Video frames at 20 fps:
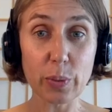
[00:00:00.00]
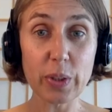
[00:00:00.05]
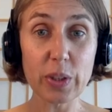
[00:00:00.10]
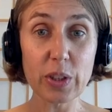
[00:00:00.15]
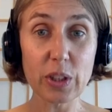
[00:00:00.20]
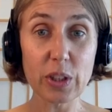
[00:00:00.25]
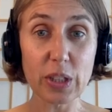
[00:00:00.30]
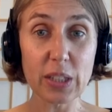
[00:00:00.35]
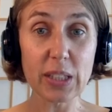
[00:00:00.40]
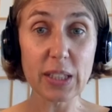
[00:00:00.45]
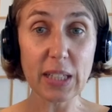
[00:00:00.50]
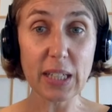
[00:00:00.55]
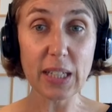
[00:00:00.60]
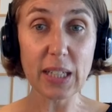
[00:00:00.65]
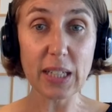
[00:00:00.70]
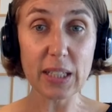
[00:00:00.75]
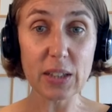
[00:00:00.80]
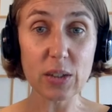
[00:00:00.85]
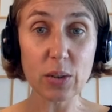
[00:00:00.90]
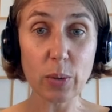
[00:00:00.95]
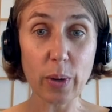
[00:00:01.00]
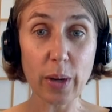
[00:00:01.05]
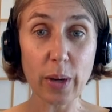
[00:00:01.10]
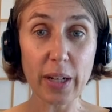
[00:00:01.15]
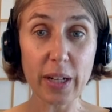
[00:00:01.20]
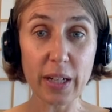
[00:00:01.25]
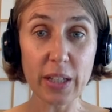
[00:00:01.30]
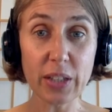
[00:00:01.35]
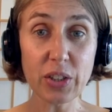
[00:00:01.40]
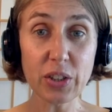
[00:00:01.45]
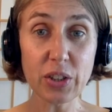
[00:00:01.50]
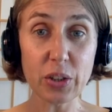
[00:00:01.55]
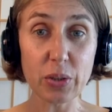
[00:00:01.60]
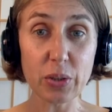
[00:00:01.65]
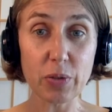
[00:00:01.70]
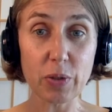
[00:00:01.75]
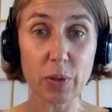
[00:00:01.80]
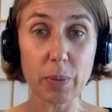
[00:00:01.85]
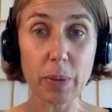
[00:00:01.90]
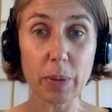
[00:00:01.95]
which indeed is quite an issue
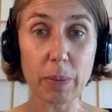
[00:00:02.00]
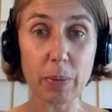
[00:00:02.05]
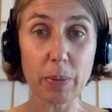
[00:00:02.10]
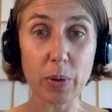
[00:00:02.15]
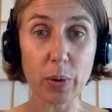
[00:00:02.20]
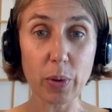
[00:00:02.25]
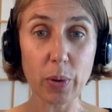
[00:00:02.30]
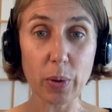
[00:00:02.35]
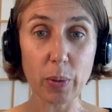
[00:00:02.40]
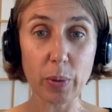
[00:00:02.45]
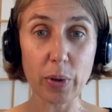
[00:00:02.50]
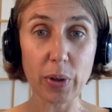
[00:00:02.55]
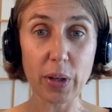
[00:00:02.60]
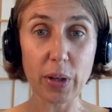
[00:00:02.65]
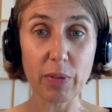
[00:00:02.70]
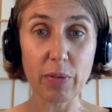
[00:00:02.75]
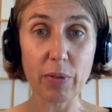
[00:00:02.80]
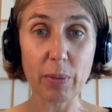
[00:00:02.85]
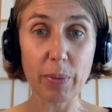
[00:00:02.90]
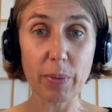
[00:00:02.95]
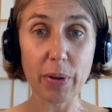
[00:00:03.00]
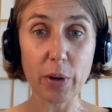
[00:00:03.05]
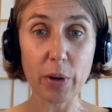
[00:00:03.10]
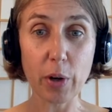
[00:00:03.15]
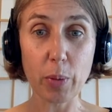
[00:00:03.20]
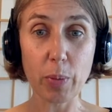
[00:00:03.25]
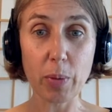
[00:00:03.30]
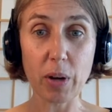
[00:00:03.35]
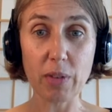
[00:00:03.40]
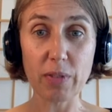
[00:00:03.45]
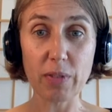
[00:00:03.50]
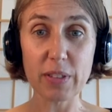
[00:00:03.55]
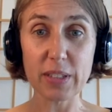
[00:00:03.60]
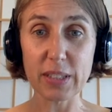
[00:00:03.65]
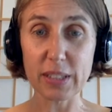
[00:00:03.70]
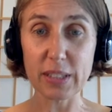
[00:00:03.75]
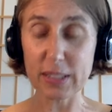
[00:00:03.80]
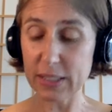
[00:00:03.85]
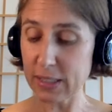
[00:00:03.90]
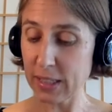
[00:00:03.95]
for people who are working from their home
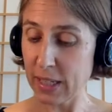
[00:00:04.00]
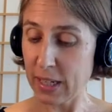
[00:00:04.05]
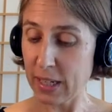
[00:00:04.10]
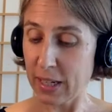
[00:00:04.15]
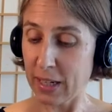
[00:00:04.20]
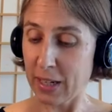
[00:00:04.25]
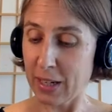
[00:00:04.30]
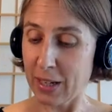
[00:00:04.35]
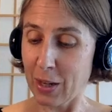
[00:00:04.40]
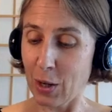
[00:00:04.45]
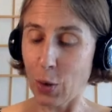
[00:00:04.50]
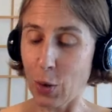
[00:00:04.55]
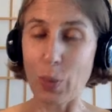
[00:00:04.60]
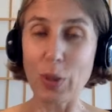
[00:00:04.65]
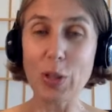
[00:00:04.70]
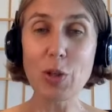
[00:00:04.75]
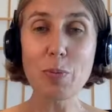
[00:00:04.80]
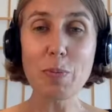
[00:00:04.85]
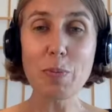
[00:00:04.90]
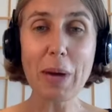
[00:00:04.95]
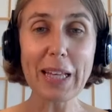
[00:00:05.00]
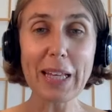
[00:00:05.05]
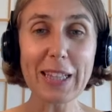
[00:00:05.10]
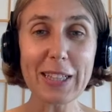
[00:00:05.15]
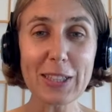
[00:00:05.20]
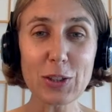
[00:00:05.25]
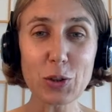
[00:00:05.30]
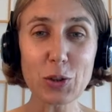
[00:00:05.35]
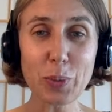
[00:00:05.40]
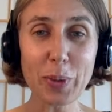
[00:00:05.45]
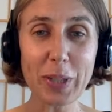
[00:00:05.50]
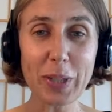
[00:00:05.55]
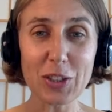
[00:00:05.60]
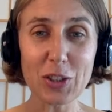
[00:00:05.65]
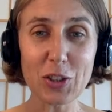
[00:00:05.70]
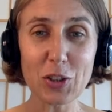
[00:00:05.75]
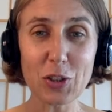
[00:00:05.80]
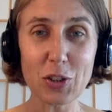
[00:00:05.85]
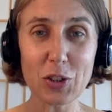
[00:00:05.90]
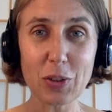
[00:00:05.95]
offices. When you made the
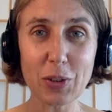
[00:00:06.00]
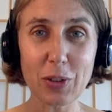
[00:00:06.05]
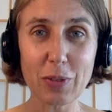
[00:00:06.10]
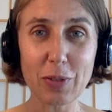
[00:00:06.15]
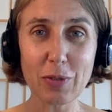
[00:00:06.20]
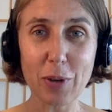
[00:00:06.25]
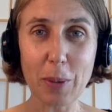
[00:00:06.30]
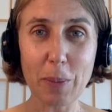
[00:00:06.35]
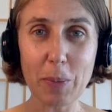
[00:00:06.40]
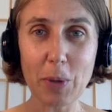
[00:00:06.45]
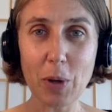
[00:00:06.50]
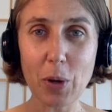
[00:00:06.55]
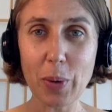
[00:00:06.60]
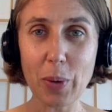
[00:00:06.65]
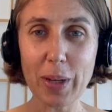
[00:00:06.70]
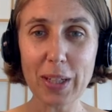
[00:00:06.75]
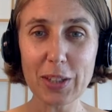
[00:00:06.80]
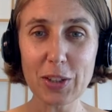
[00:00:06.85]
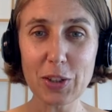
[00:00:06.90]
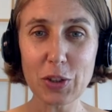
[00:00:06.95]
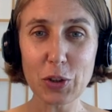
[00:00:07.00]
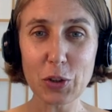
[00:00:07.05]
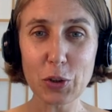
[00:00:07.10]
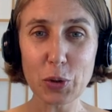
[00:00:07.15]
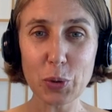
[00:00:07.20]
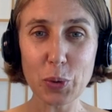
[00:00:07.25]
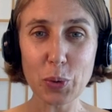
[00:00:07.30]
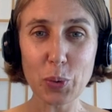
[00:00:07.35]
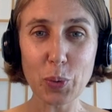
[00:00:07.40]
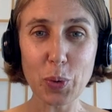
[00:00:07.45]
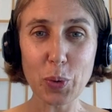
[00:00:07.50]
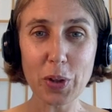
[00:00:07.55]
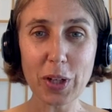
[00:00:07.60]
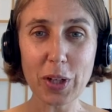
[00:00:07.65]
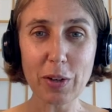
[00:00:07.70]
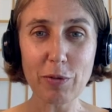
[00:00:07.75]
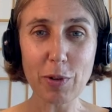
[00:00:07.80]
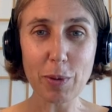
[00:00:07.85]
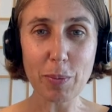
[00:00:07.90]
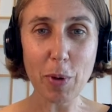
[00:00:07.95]
switch from going to
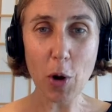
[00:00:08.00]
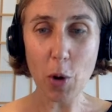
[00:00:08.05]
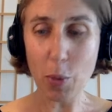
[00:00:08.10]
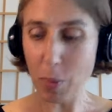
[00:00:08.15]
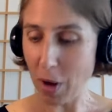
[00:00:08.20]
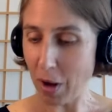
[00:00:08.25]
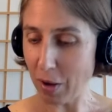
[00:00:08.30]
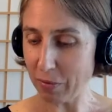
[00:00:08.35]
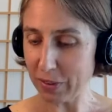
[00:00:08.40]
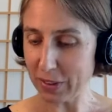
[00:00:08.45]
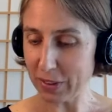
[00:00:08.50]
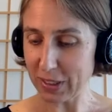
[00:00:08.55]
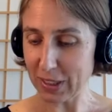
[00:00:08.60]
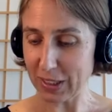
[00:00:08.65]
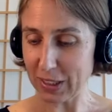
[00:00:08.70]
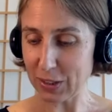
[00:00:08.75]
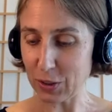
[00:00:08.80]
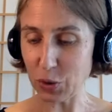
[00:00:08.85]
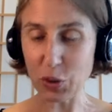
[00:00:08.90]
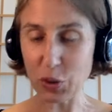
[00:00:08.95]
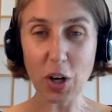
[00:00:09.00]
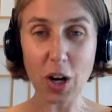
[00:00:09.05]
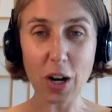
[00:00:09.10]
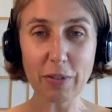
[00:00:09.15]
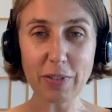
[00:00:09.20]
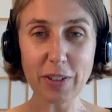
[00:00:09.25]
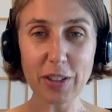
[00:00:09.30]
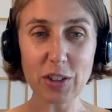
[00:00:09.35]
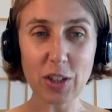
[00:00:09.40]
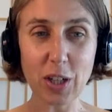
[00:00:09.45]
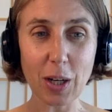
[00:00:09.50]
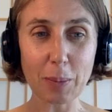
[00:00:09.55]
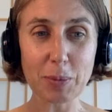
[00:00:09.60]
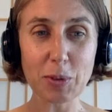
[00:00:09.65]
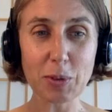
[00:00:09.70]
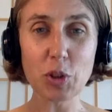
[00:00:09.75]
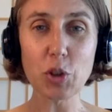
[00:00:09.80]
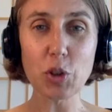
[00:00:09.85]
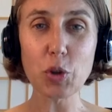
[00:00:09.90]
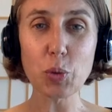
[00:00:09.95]
working from home offices or coffee
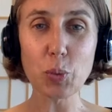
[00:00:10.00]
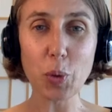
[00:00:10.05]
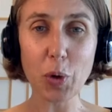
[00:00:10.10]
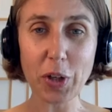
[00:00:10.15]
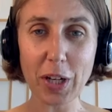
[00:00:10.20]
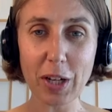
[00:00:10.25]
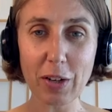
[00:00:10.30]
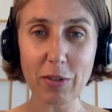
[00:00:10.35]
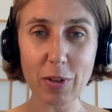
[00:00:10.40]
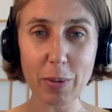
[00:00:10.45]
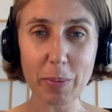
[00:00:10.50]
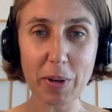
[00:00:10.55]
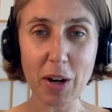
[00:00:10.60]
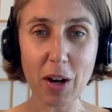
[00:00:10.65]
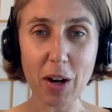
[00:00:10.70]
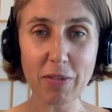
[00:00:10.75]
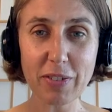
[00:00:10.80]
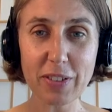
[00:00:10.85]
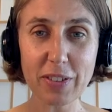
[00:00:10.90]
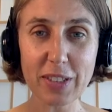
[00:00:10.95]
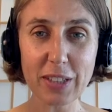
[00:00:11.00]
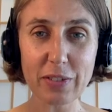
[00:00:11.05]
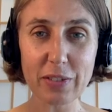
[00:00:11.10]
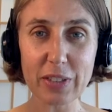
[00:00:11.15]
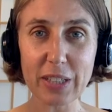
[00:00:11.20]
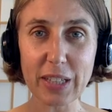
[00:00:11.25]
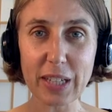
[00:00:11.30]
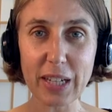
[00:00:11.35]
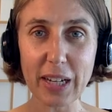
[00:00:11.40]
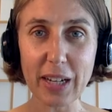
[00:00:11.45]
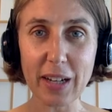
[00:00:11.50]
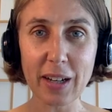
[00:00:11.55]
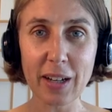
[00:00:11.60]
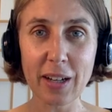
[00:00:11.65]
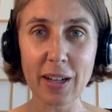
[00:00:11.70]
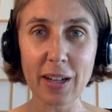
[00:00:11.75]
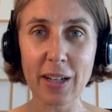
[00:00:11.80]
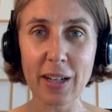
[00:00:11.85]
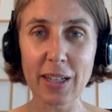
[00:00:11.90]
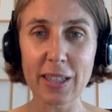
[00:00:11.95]
shops to working from an office every day,
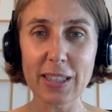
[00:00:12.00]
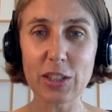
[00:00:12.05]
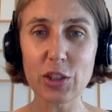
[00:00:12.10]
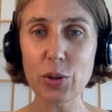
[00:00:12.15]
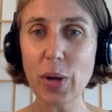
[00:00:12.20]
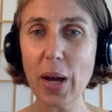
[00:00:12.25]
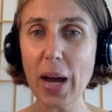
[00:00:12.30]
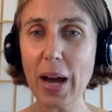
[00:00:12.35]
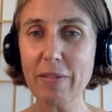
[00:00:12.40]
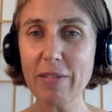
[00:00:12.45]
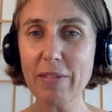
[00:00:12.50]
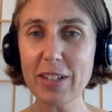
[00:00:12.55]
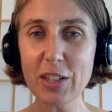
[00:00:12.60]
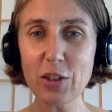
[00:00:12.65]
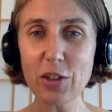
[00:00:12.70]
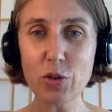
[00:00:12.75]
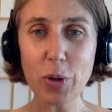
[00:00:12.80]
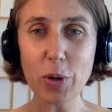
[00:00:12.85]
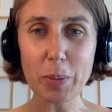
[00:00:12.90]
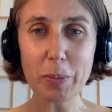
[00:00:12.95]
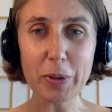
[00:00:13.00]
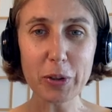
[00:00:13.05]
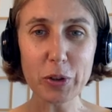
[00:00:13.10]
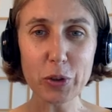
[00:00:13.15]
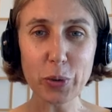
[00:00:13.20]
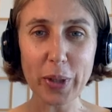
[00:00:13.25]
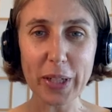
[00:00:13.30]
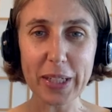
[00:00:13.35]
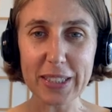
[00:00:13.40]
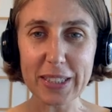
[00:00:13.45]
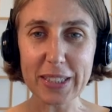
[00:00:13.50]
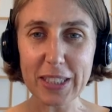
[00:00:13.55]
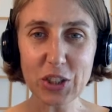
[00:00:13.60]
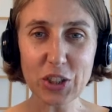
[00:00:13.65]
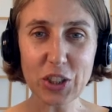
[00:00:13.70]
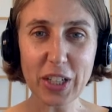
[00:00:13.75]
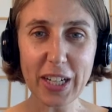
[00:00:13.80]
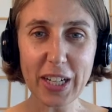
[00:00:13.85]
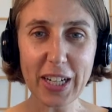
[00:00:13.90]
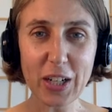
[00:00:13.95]
did you have any trouble
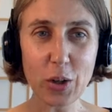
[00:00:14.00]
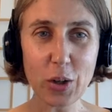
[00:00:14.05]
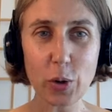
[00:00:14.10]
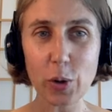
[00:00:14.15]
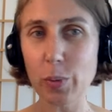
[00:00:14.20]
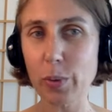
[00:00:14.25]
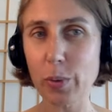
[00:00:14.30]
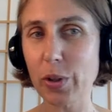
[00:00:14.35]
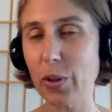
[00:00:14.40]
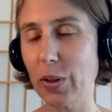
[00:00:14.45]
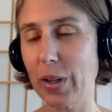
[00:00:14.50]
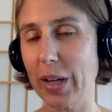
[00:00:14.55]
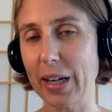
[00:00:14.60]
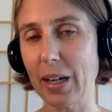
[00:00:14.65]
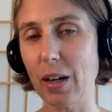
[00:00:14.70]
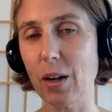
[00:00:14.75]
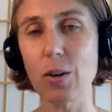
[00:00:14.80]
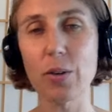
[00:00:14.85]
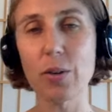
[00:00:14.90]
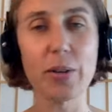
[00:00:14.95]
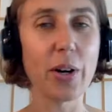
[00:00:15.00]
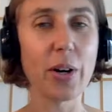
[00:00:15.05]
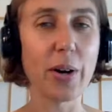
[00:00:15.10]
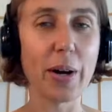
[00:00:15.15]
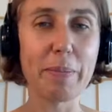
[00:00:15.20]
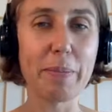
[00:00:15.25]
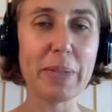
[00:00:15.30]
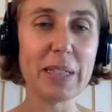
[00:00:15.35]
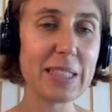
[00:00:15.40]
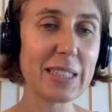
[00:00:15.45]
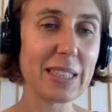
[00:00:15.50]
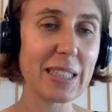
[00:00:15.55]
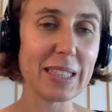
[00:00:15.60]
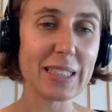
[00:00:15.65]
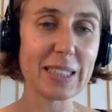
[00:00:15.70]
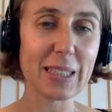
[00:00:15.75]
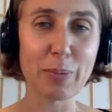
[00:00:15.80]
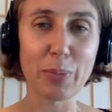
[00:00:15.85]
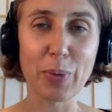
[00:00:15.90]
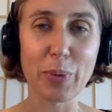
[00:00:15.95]
transitioning, or were you like, oh no, I missed
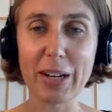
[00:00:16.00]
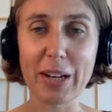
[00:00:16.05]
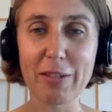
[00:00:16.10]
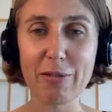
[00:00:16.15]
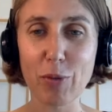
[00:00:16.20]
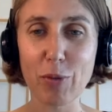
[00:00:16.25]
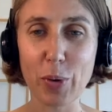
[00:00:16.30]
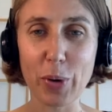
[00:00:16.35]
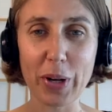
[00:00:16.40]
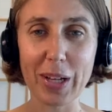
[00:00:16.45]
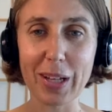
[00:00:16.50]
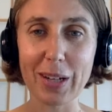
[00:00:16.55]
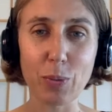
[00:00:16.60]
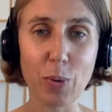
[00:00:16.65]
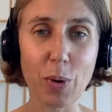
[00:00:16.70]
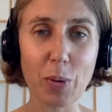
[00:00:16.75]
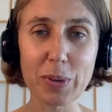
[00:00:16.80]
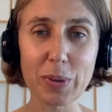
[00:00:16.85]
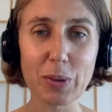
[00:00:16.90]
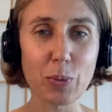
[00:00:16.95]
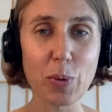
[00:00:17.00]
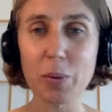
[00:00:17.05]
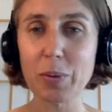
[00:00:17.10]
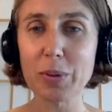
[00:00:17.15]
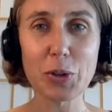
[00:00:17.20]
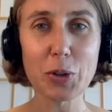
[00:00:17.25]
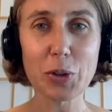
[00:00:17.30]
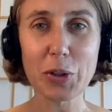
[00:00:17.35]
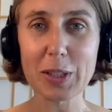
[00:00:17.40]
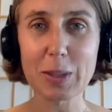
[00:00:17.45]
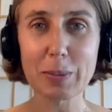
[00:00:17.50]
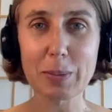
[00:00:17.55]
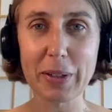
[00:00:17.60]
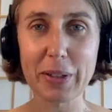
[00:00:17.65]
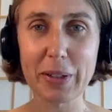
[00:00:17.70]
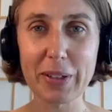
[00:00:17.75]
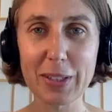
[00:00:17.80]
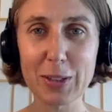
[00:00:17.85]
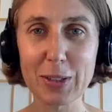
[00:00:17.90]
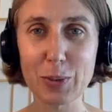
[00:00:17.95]
this, I'm ready for it? What was your
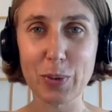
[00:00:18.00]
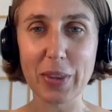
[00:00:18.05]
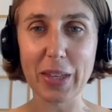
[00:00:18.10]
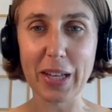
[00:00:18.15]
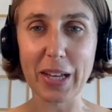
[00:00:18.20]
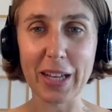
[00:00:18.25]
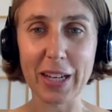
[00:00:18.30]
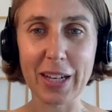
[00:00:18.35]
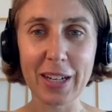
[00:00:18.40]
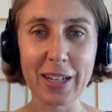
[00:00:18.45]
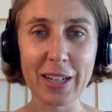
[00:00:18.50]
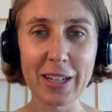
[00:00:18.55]
experience with that?